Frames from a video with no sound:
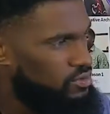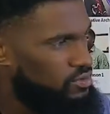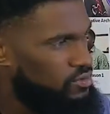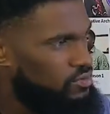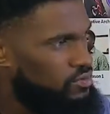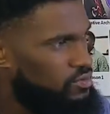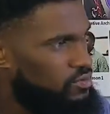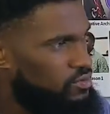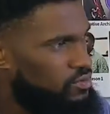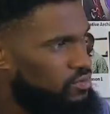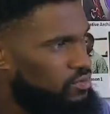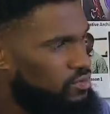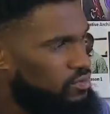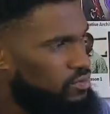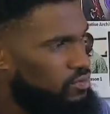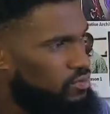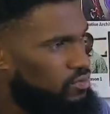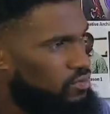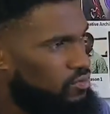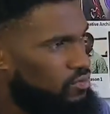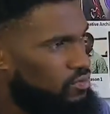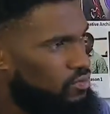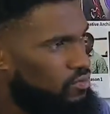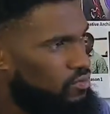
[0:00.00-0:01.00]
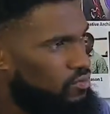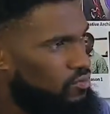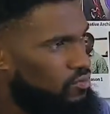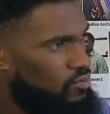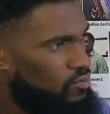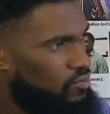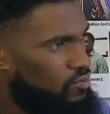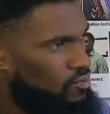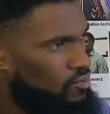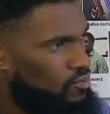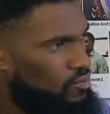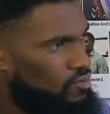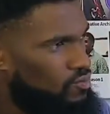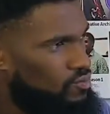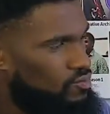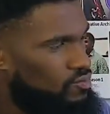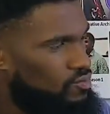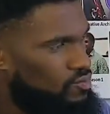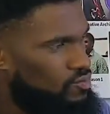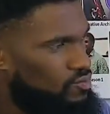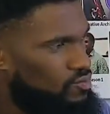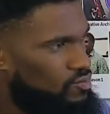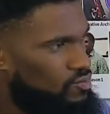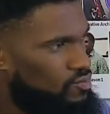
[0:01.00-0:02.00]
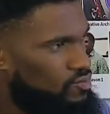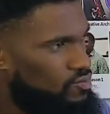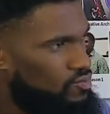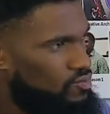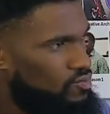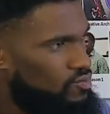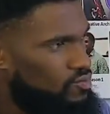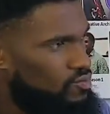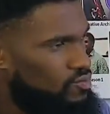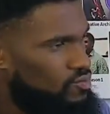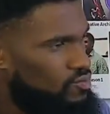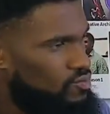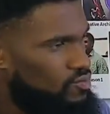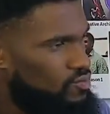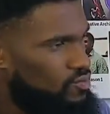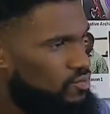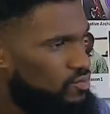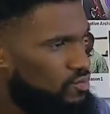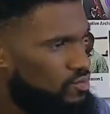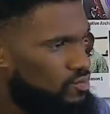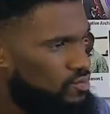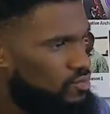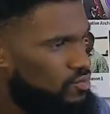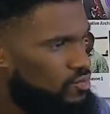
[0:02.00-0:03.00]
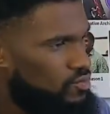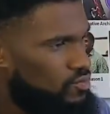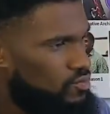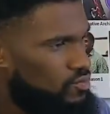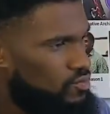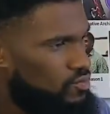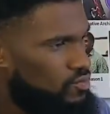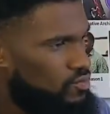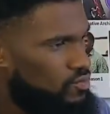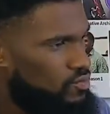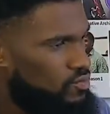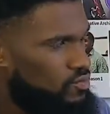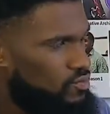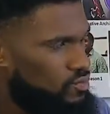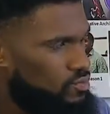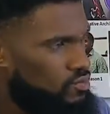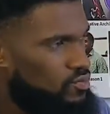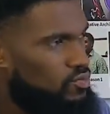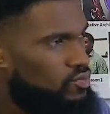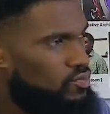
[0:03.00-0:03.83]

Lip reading: (silent)